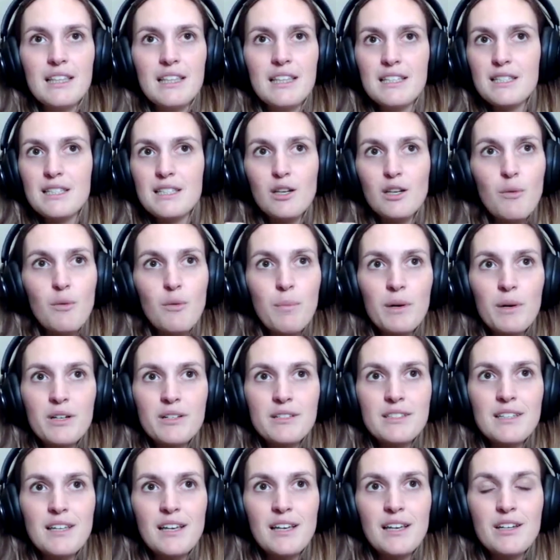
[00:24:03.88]
this little
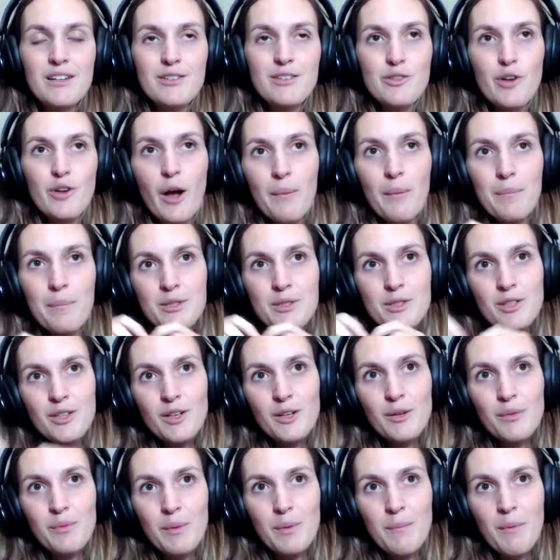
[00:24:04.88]
person drops their
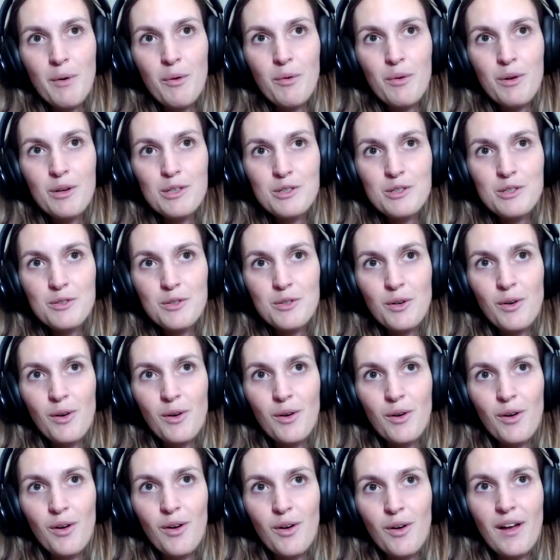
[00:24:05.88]
remote
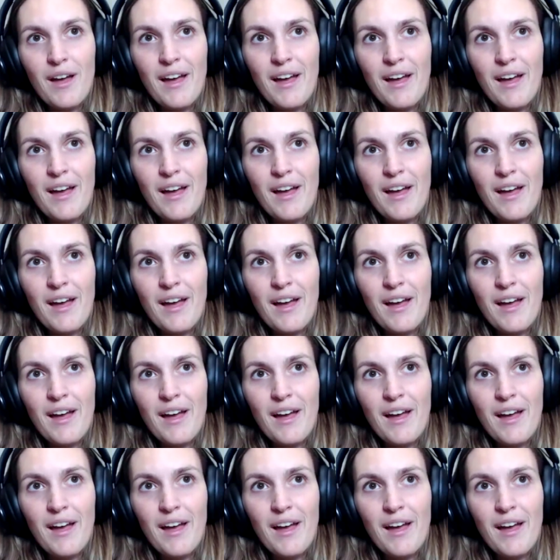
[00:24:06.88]
control